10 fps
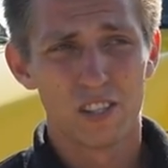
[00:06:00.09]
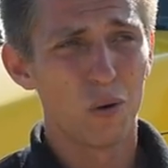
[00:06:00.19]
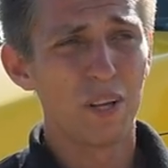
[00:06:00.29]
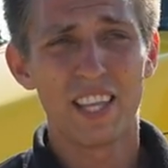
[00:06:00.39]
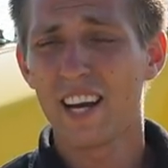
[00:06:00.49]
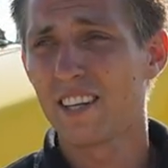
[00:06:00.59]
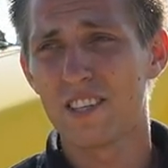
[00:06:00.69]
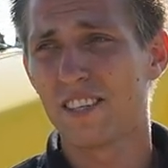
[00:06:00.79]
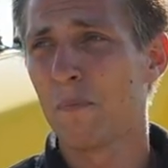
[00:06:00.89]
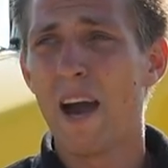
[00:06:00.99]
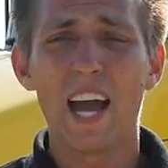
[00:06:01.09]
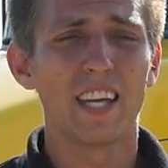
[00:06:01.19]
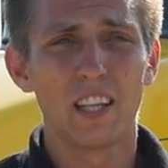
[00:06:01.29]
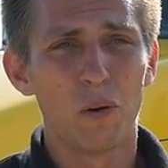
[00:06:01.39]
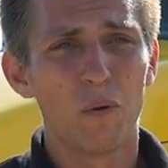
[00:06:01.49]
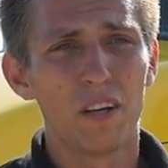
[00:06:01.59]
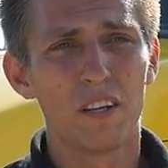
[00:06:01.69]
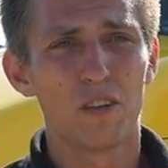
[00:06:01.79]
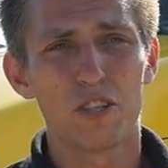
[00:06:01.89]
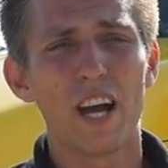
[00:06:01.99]
So with that, it's just immaculate what
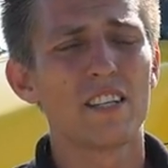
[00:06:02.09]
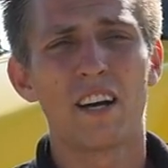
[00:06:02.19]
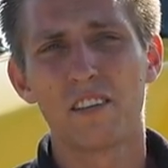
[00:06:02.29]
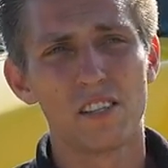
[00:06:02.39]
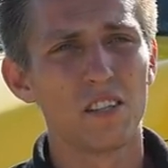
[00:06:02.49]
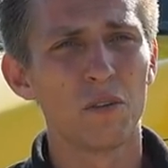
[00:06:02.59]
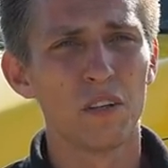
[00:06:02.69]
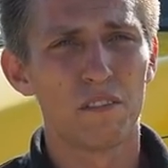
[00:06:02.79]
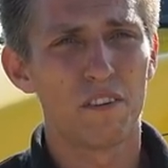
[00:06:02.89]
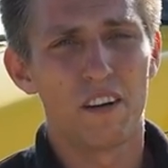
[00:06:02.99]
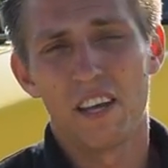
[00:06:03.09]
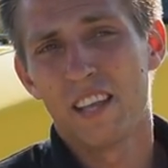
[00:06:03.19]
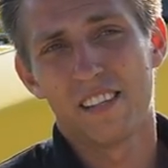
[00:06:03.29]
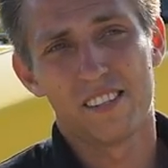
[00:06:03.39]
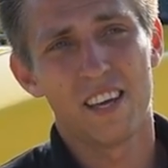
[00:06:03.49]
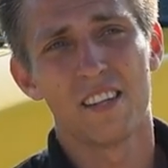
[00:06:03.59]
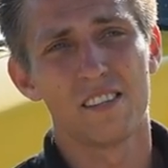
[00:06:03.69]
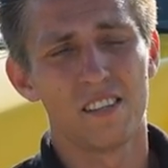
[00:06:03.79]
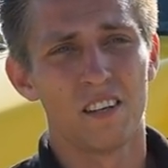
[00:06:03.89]
you know Chi-Town is doing for in that sense.